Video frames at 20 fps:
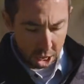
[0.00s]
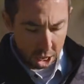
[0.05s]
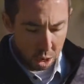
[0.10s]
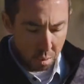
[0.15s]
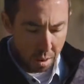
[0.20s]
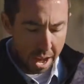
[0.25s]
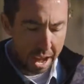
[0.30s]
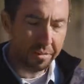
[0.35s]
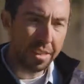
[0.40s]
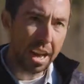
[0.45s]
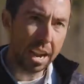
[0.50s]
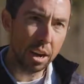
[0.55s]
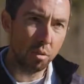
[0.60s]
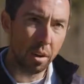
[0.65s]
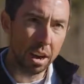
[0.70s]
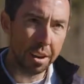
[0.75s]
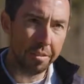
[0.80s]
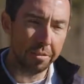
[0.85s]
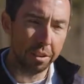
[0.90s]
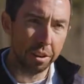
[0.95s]
You have that
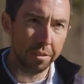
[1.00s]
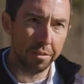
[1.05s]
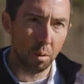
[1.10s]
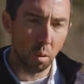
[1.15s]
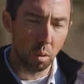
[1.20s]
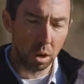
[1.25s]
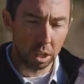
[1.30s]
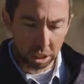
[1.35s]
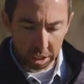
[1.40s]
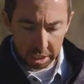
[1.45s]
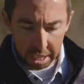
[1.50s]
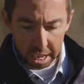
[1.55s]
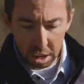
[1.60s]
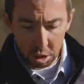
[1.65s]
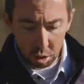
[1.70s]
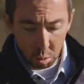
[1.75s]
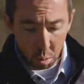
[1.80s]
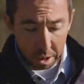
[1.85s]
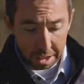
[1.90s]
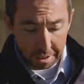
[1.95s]
grain flow forged
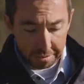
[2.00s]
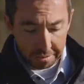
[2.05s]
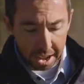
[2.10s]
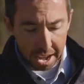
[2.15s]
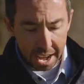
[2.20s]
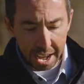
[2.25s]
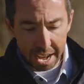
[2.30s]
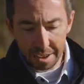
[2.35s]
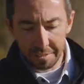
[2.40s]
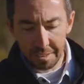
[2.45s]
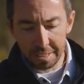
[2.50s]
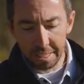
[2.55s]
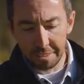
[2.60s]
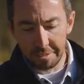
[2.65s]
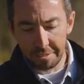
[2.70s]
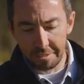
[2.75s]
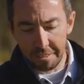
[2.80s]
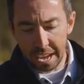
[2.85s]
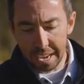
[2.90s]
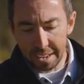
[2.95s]
1025 in the
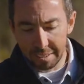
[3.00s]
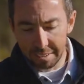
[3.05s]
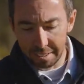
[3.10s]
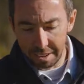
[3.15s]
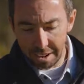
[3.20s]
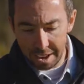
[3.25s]
face,